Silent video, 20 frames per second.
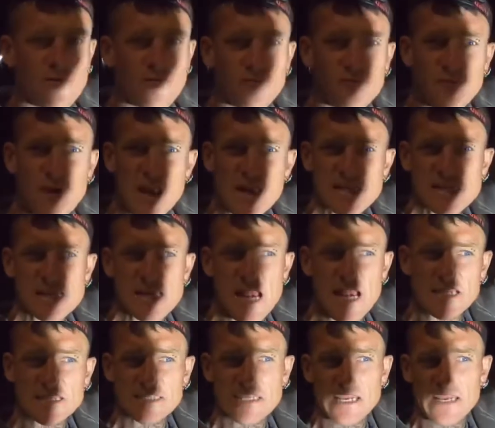
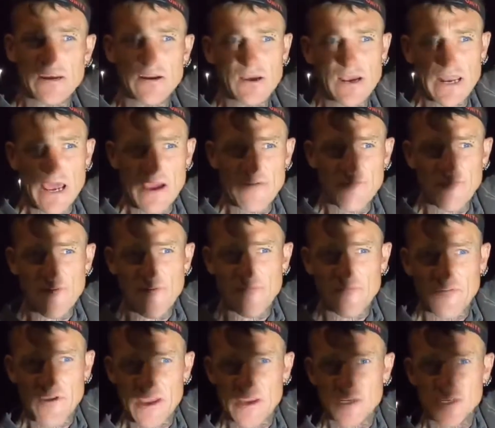Fantastic. Look at that for a
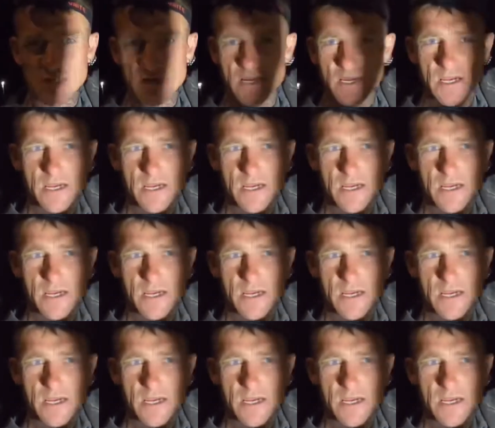fish.